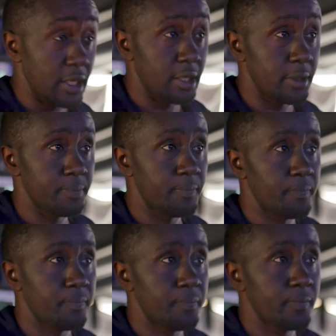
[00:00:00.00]

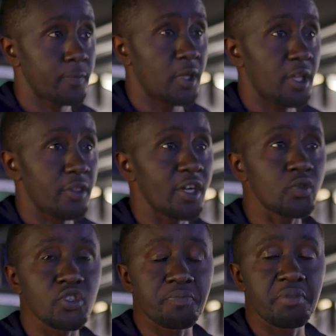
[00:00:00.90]
that
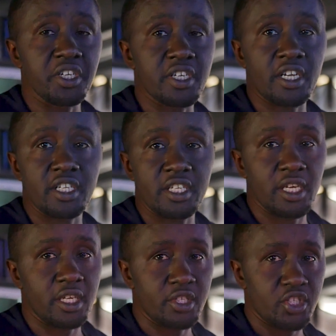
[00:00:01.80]
was being done
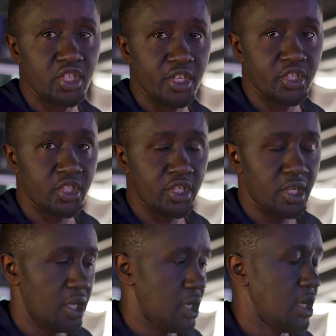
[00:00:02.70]
here in church.
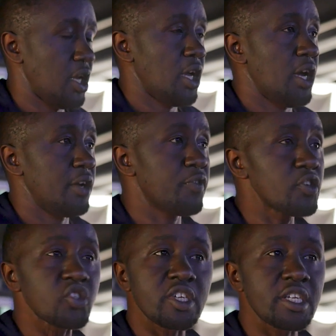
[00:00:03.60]

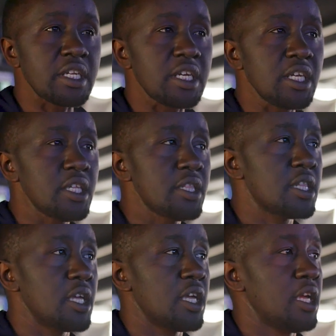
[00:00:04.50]
Unfortunately,
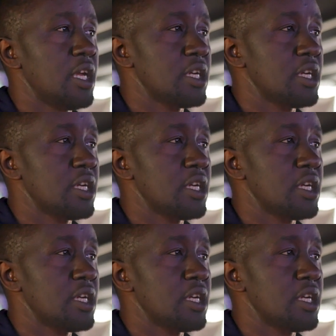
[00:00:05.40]
the